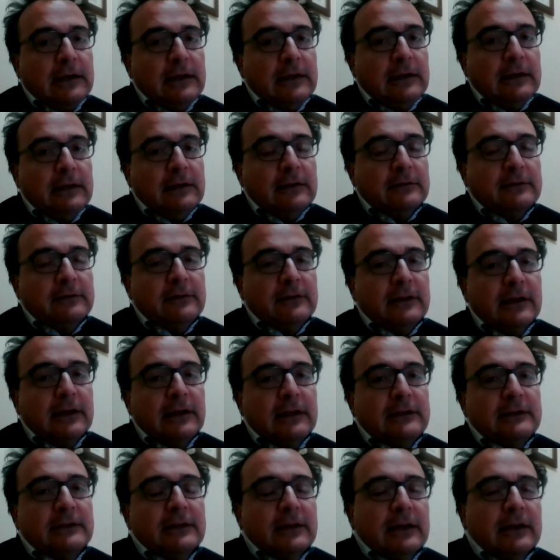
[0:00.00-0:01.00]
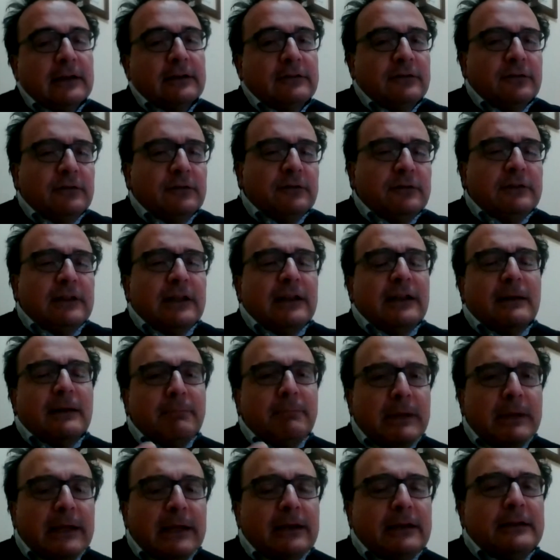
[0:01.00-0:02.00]
is that
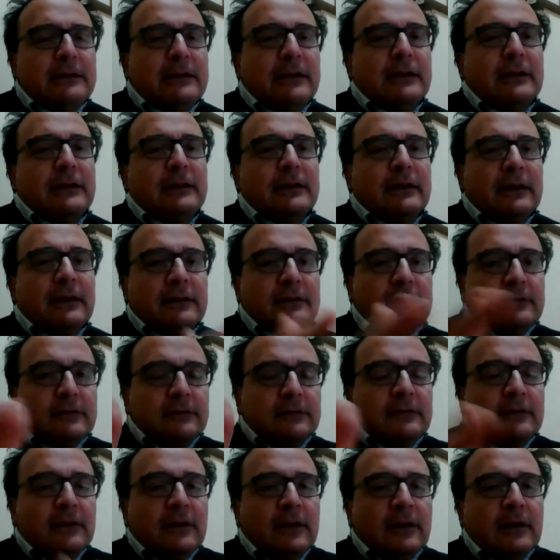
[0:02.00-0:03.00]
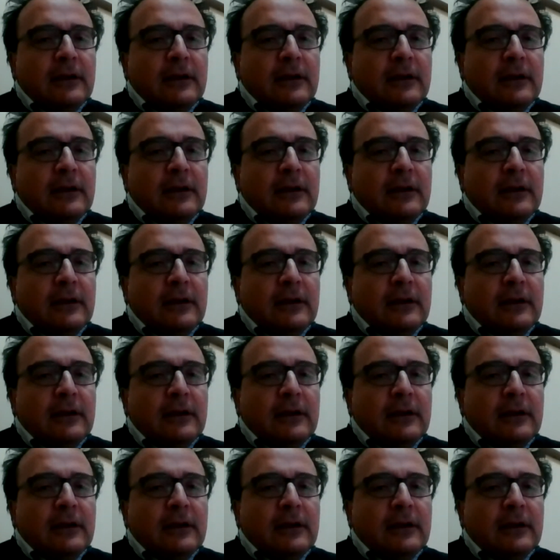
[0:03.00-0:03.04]
sustainability, as